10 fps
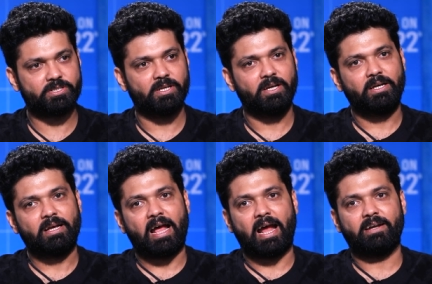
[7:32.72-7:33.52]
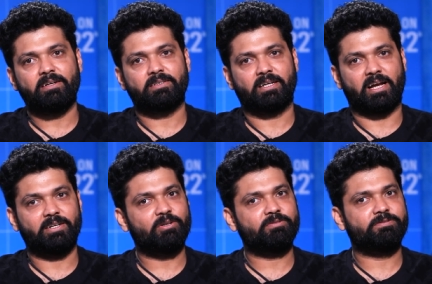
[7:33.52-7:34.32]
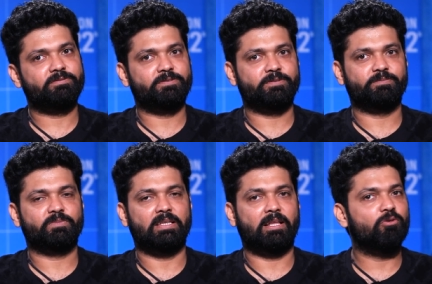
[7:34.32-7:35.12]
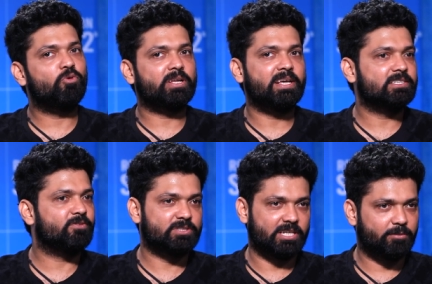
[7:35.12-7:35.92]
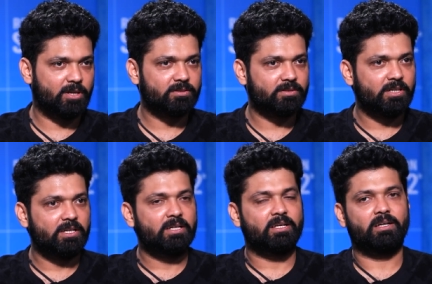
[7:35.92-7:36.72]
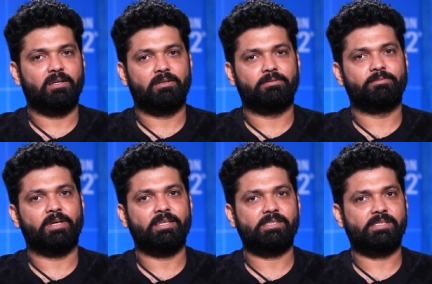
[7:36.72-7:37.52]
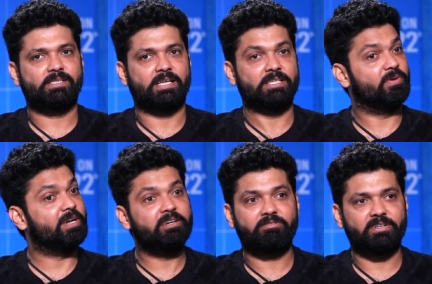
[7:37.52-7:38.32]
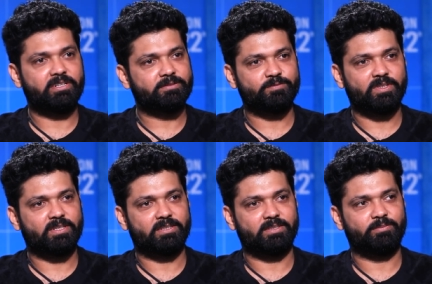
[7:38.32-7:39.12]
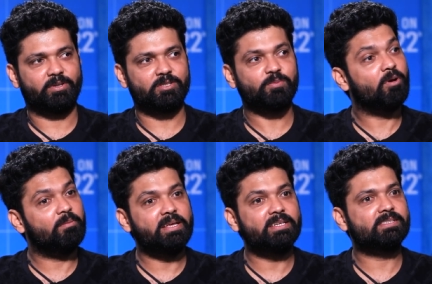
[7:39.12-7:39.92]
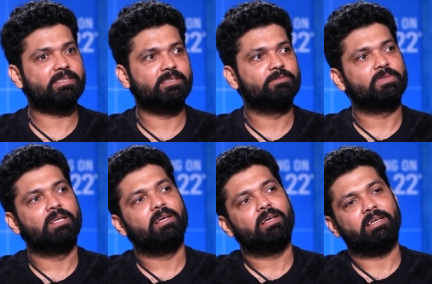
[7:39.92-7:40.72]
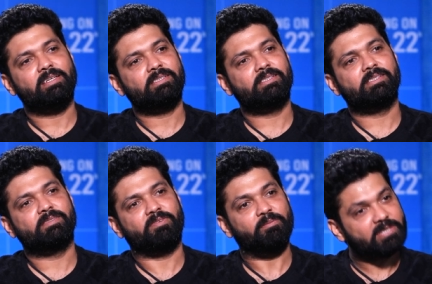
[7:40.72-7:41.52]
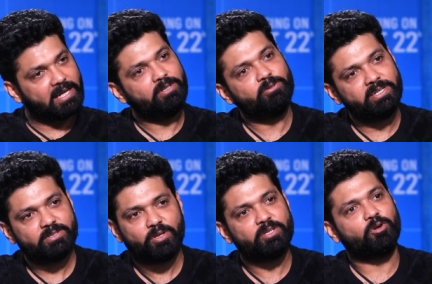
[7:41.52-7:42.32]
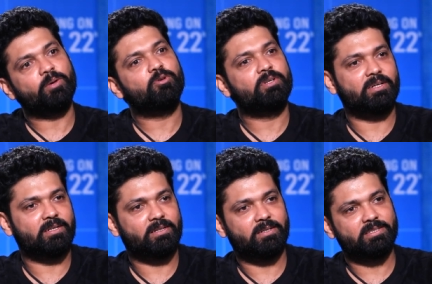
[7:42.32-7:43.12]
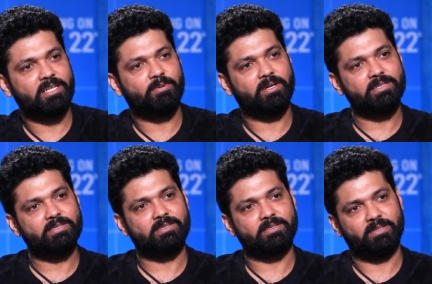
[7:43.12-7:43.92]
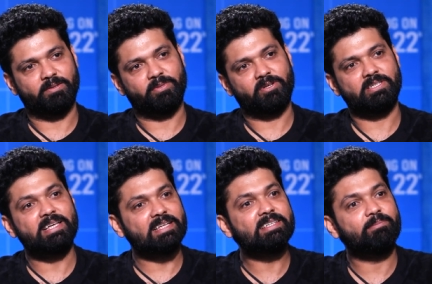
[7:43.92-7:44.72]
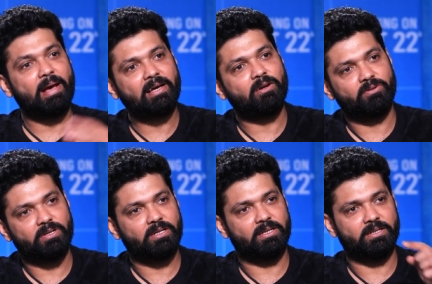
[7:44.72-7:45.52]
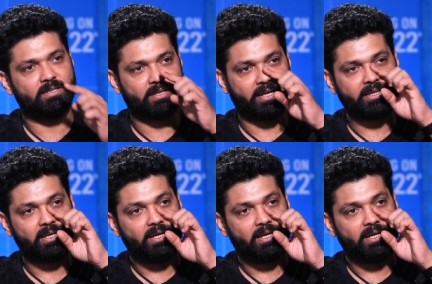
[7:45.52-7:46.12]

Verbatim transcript: Yeah. And the kind of love what he has for cinema, Uh, is is very different, uh, because probably he's he's from childhood he's only thought about uh, cinema. He's uh, because he has that background, uh, uh, right?